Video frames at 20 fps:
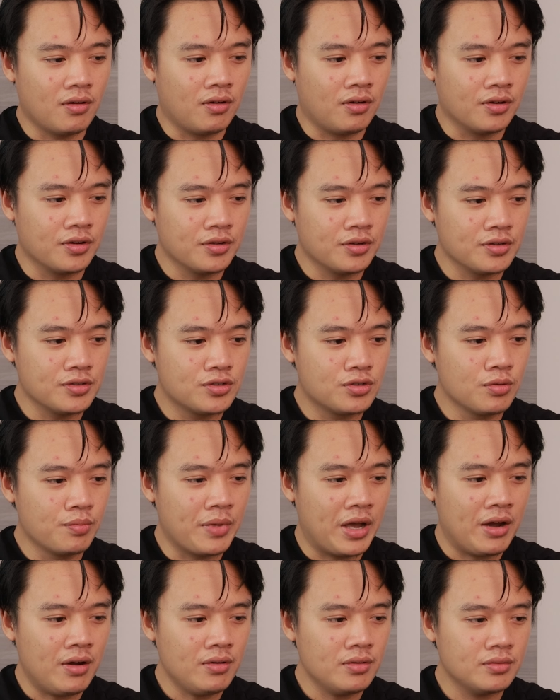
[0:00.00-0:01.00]
Or you can
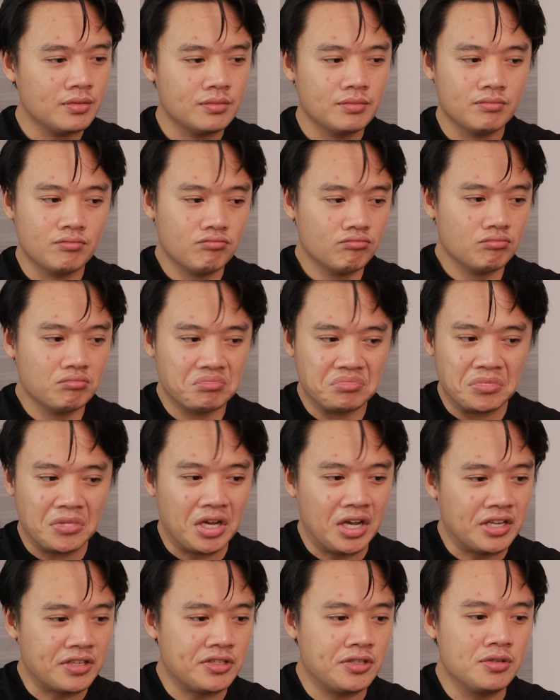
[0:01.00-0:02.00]
zoom out
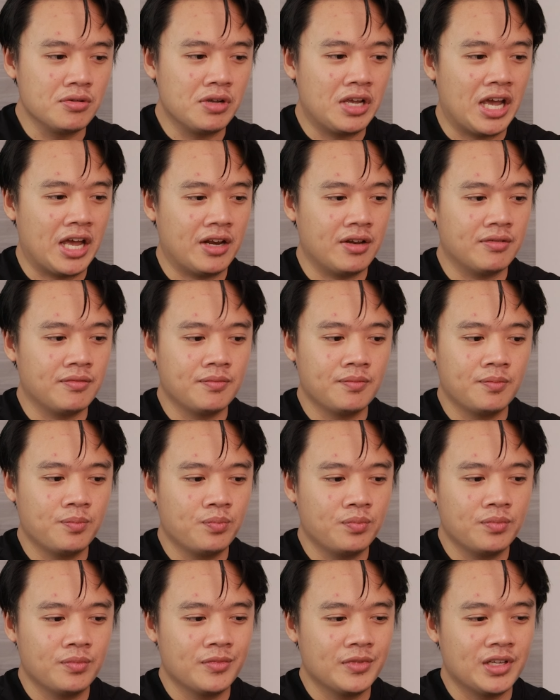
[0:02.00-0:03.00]
and still get
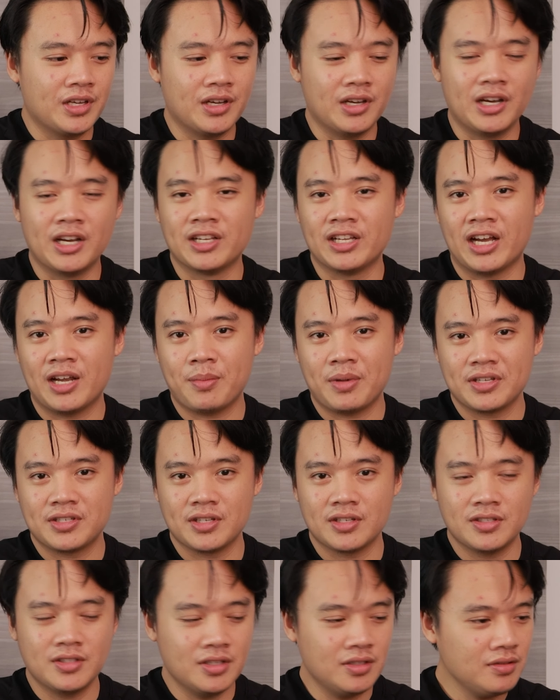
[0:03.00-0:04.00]
an I by
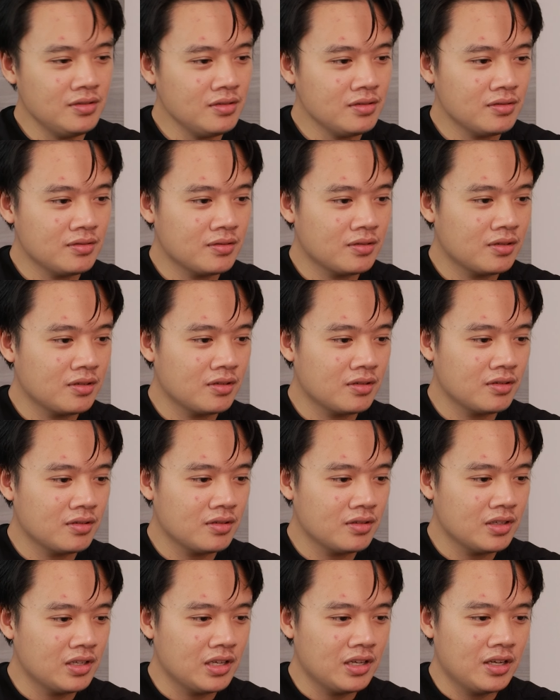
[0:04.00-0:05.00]
16
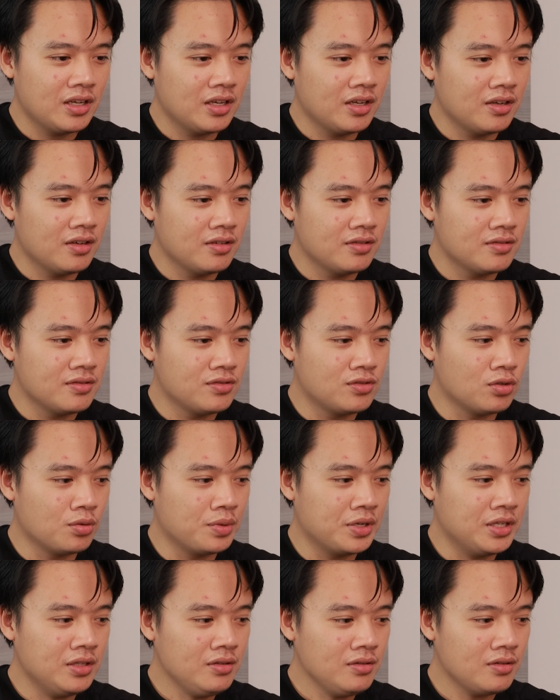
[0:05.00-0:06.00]

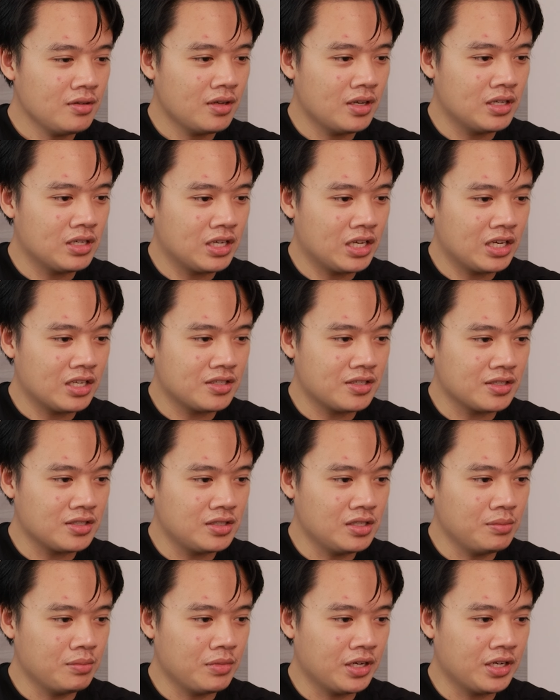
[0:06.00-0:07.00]
zoom in and you get a
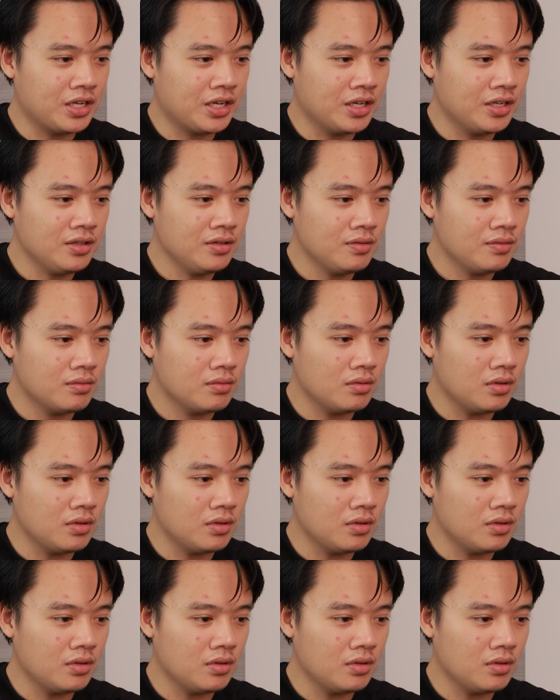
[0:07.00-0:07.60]
16 by 9.